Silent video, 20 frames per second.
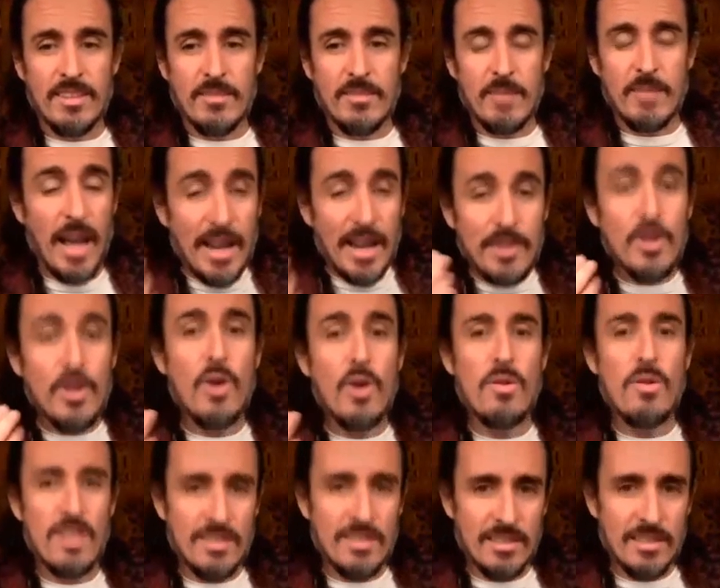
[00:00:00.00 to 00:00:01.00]
I know
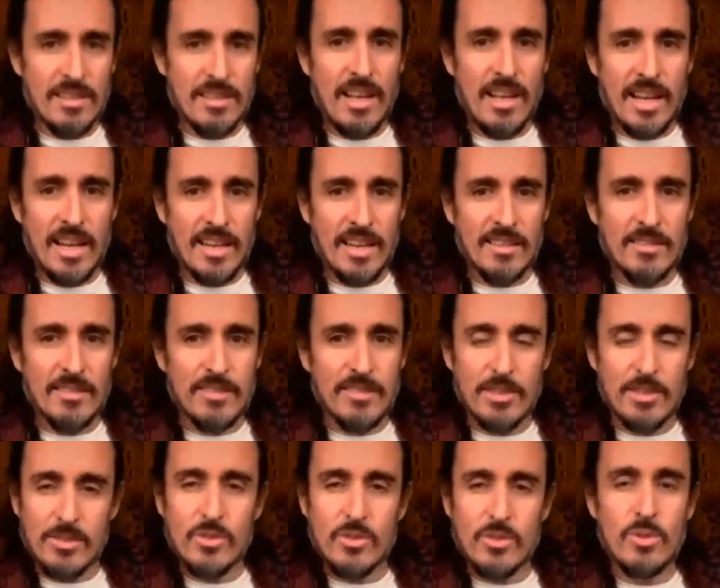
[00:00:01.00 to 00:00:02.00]
that's a lie. The
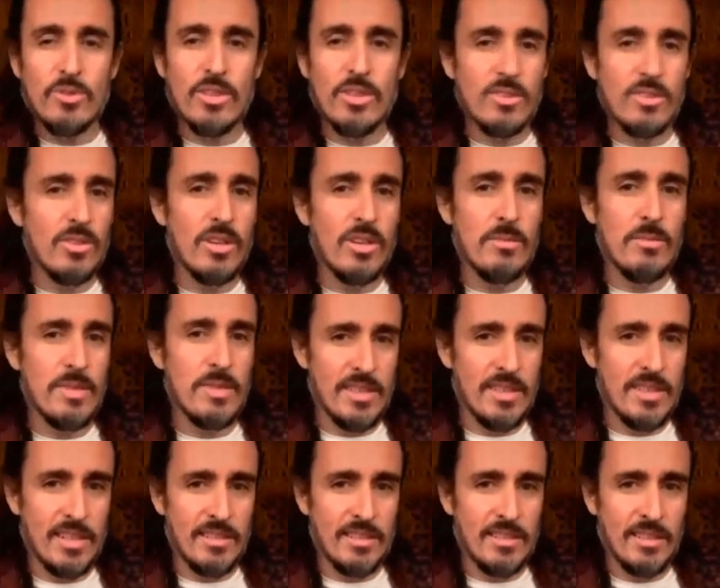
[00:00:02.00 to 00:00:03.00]
sutra has taught me that
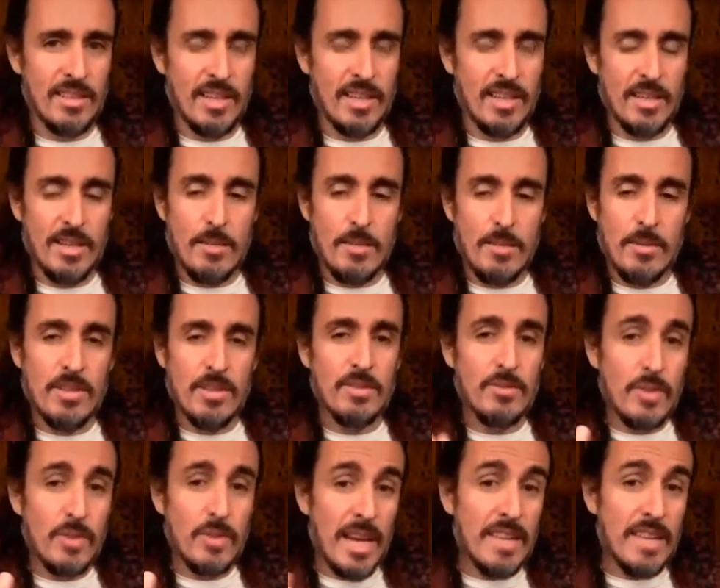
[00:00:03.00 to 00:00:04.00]
that's a lie. Because if
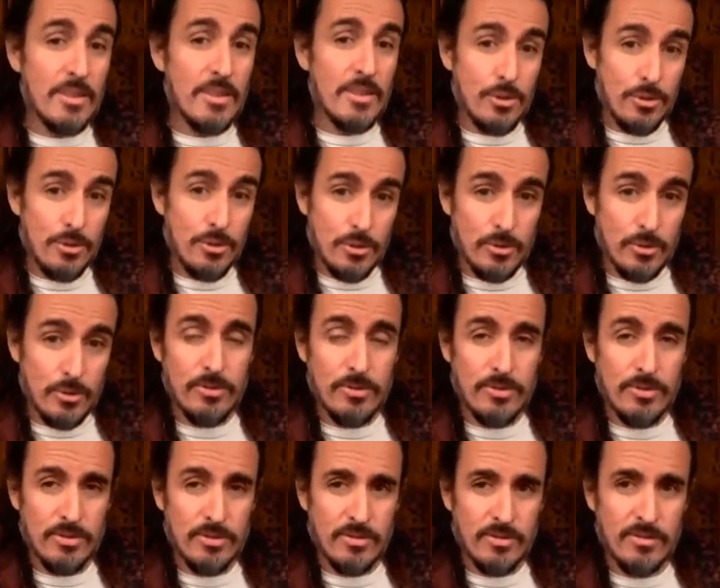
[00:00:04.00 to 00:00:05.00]
you had the truth,
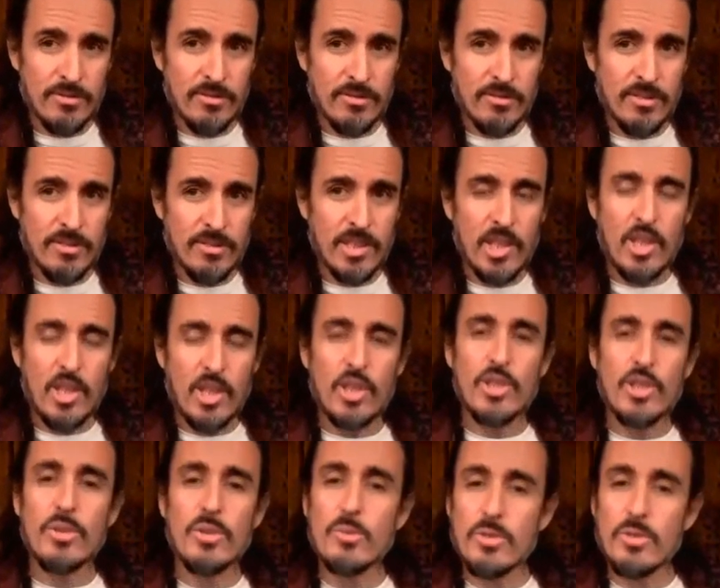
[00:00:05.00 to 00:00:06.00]

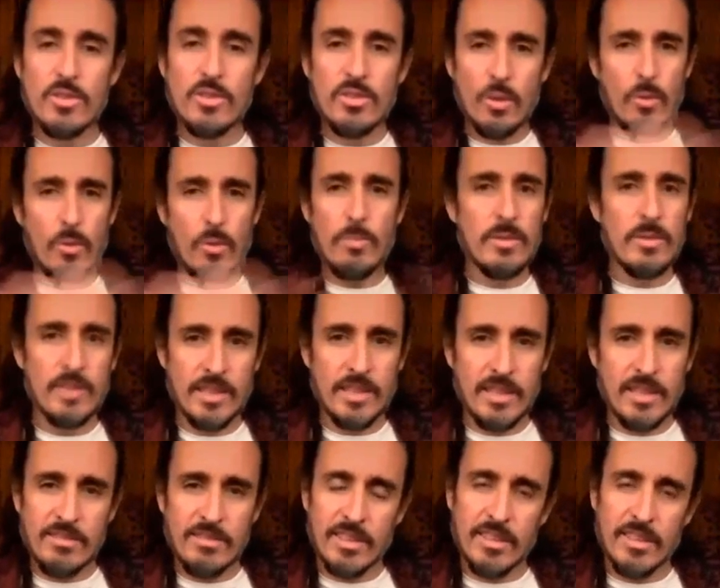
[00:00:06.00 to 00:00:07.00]
you would just openly
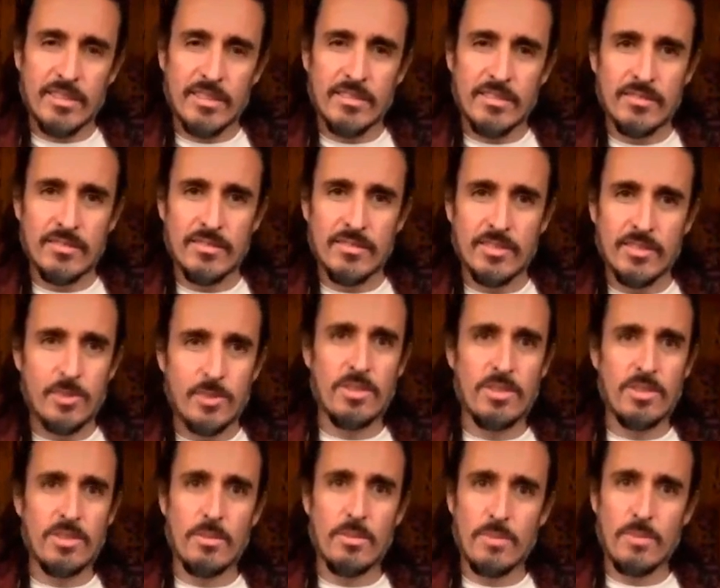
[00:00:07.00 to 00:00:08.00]
give it. You would
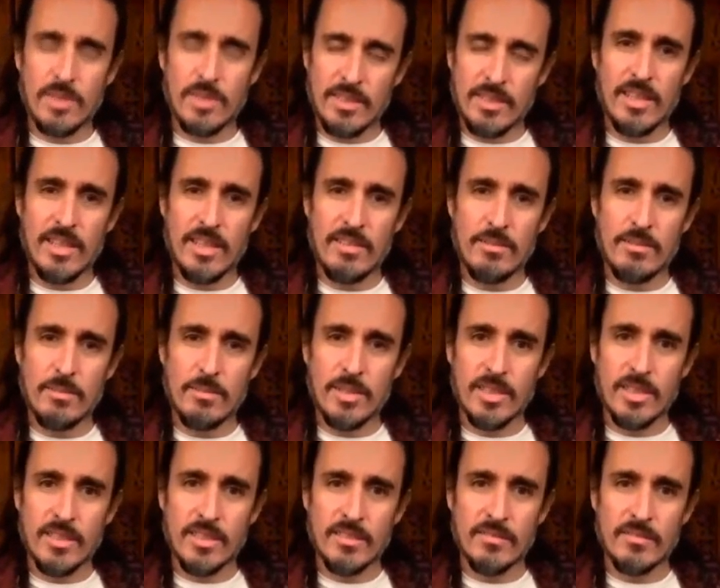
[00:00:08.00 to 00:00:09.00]
just openly tell everybody.
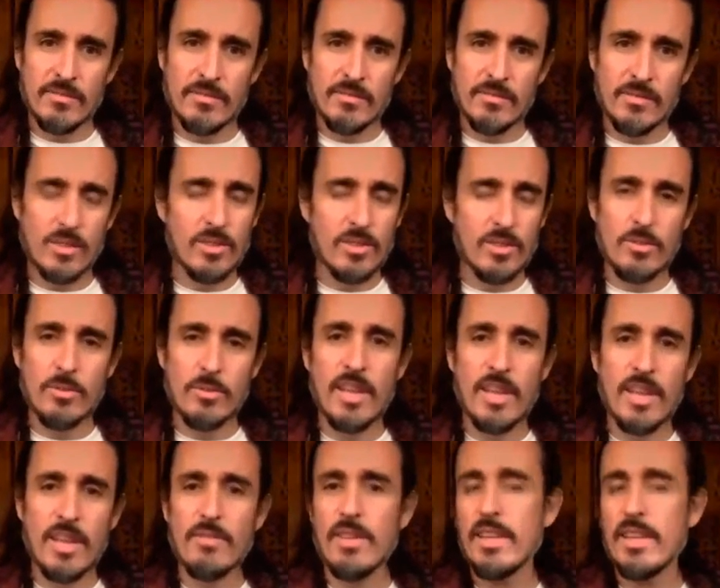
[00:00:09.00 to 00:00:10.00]
Because you wouldn't
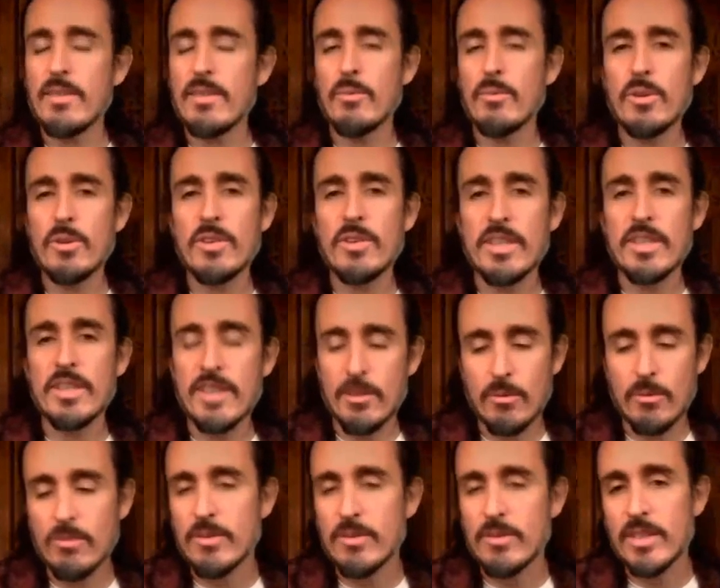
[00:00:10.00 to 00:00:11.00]
have any worry that
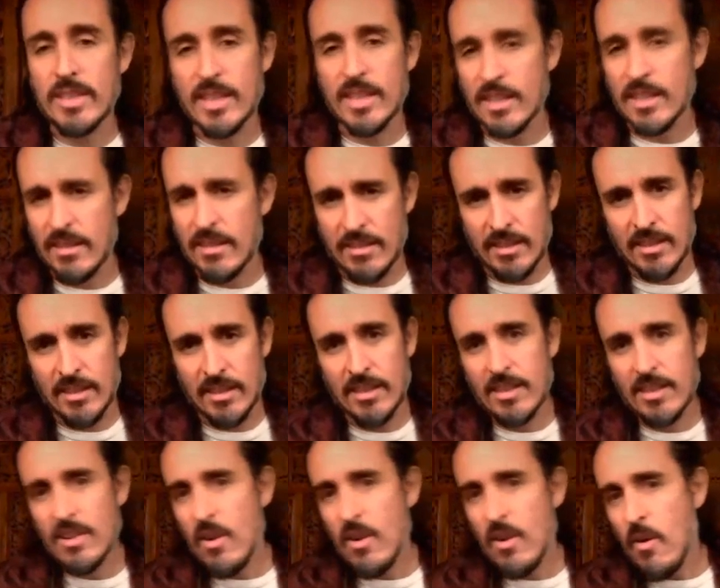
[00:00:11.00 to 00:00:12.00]
revealing anything
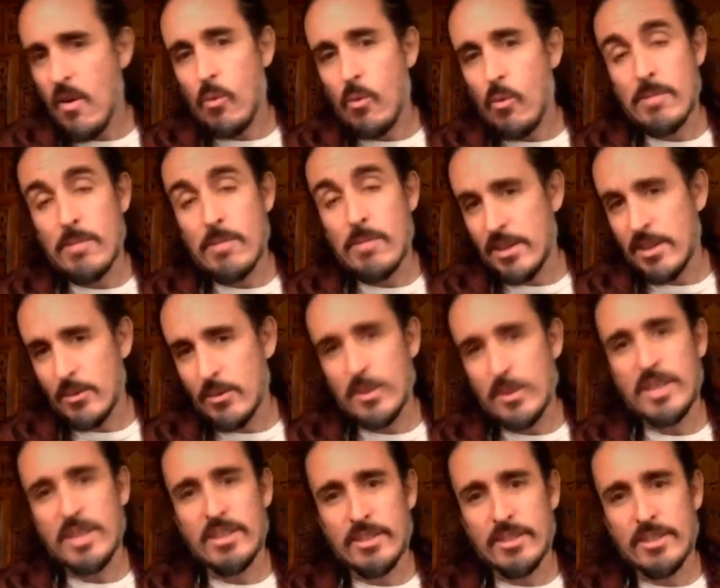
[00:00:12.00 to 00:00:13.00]
would make you
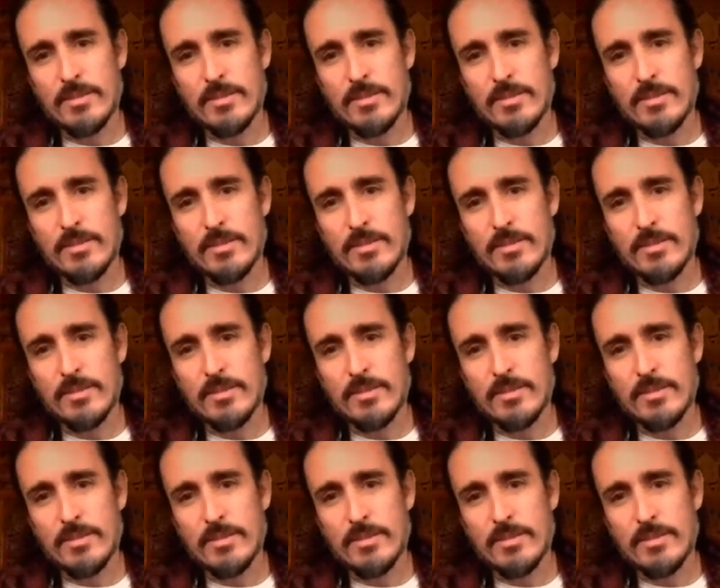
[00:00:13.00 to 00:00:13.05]
weaker.